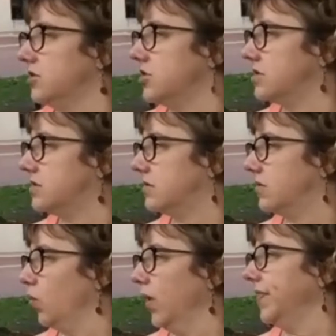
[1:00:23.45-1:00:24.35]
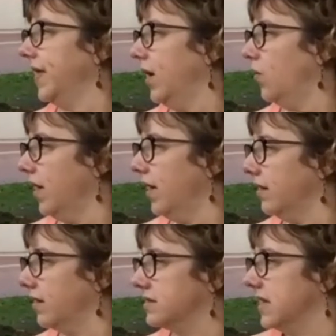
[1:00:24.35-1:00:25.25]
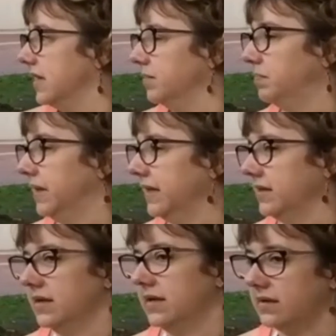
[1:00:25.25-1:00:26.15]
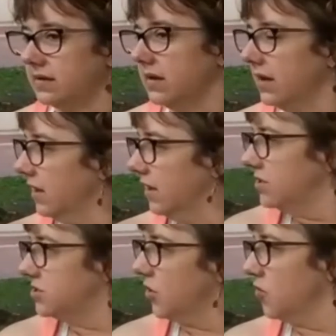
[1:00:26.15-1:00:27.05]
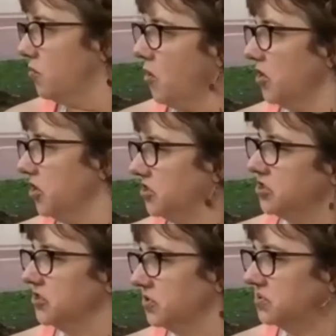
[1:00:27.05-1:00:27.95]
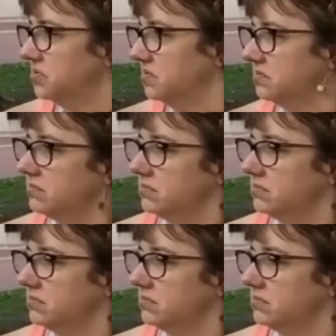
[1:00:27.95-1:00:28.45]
It just went that way because I didn't blend it in. So the more you do,